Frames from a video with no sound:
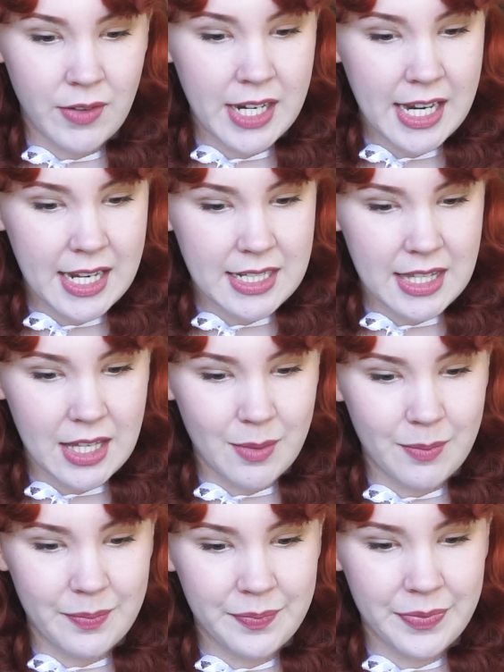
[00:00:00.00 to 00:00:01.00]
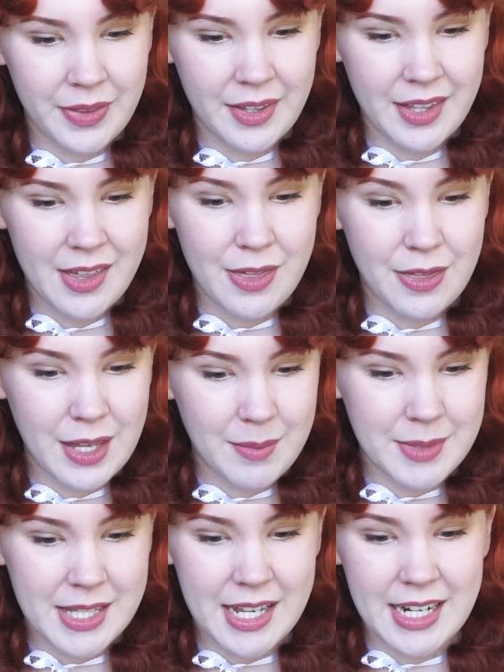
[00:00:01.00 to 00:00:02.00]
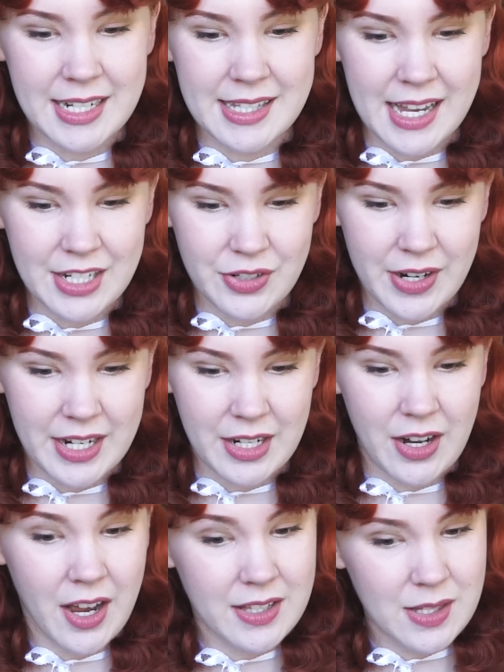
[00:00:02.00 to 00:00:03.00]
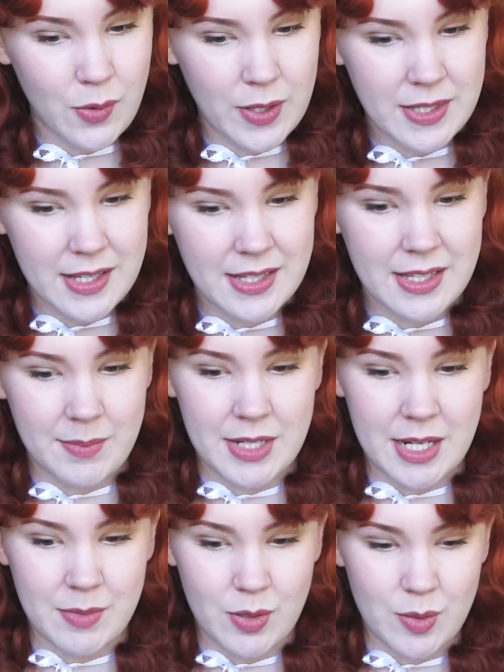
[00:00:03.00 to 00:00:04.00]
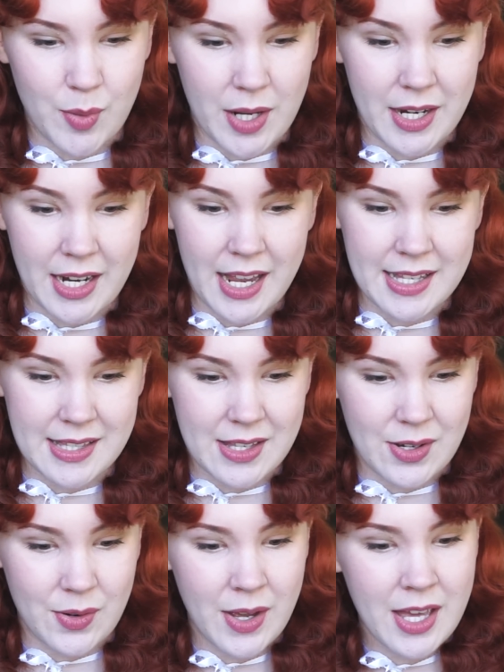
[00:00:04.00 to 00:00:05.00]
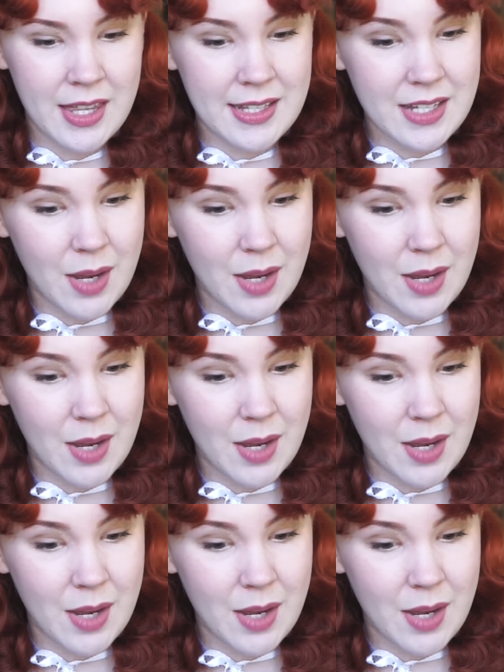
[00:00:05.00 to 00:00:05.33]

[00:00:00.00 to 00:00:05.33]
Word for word: reading into them themes and exaggerated consequences, sometimes responding as though these